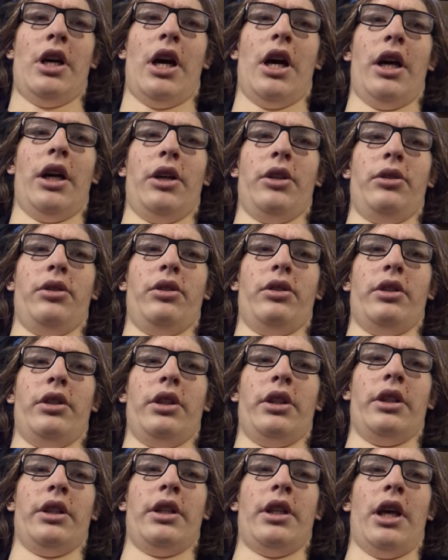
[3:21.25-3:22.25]

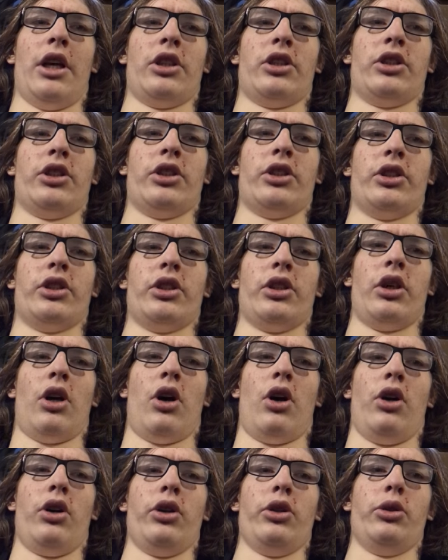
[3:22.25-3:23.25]
That's
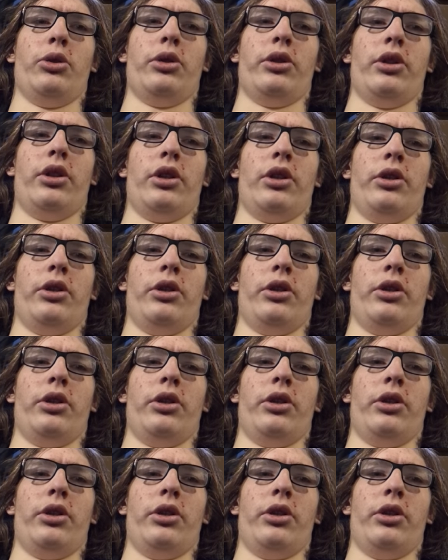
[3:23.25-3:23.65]
hard,